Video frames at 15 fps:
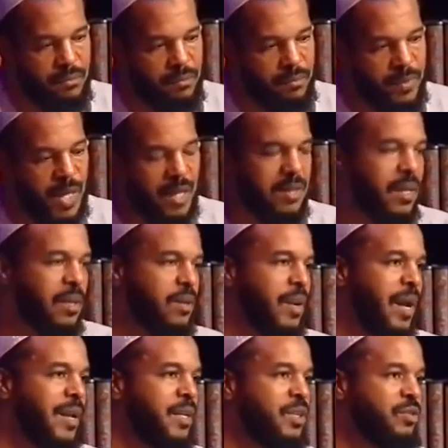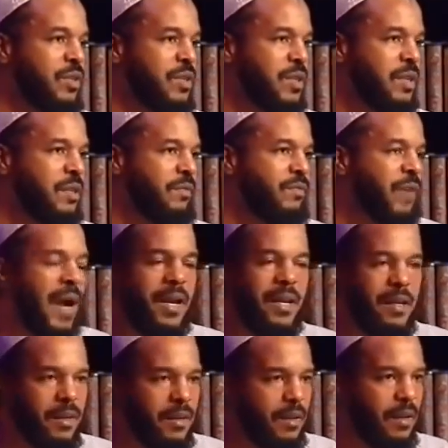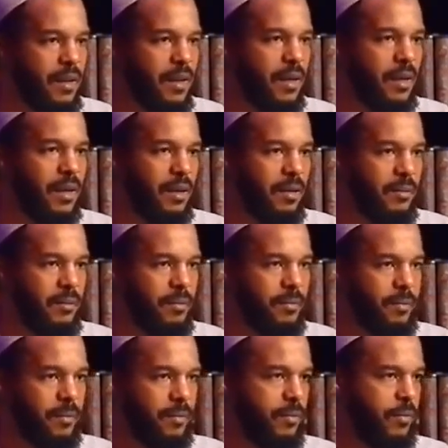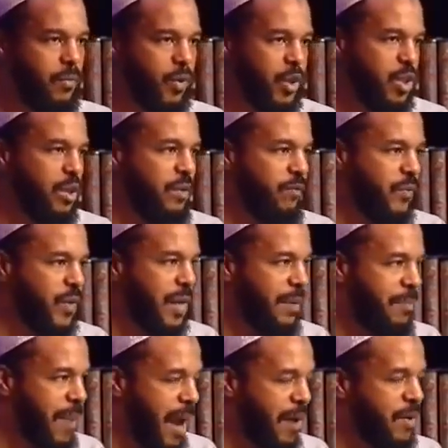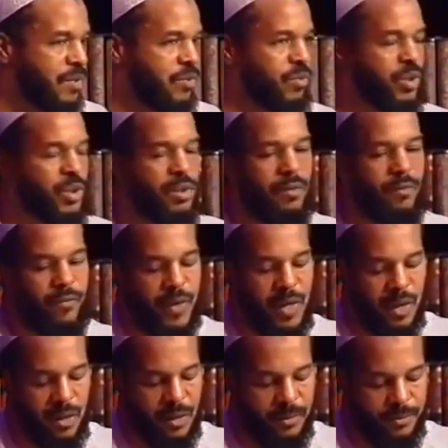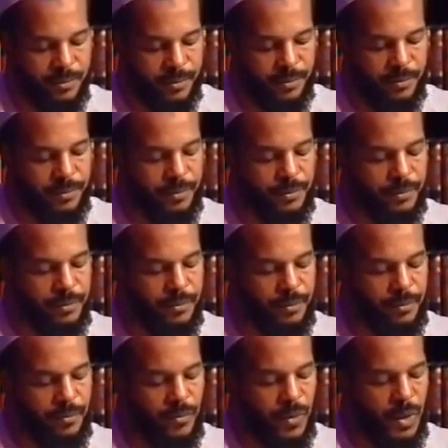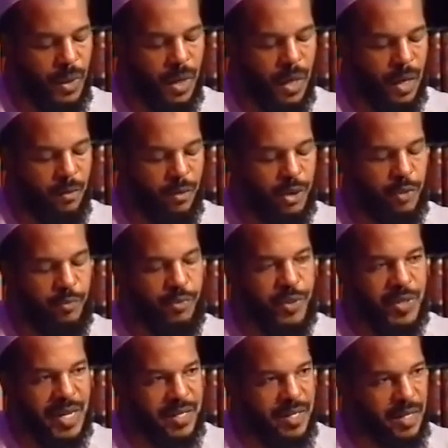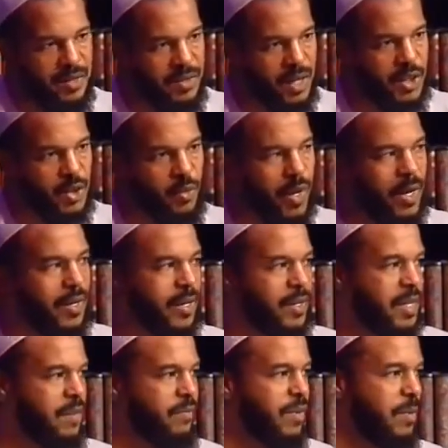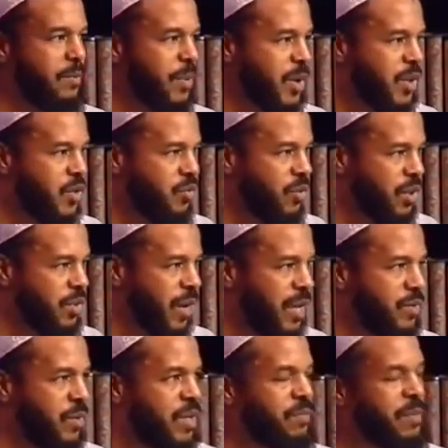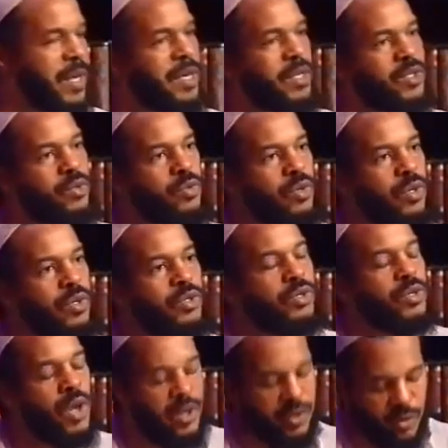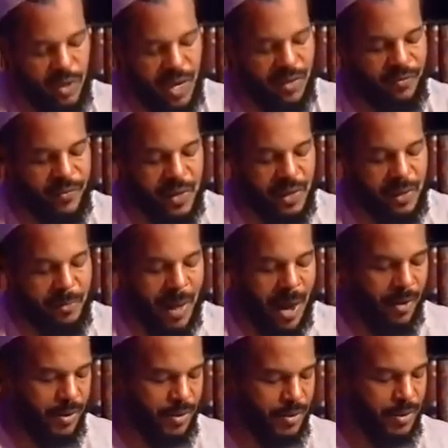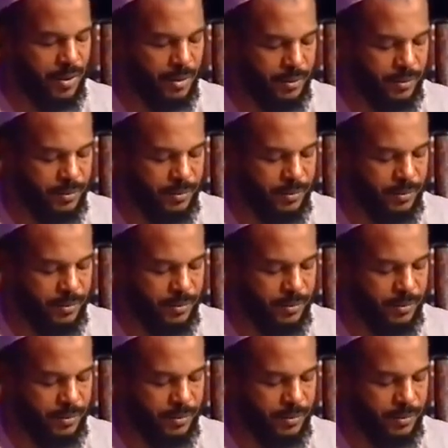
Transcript: They say they're not interested, fine. We shouldn't feel embarrassed. We shouldn't feel, we should present it in such a way that even the person we're trying to explain it to should also not feel embarrassed.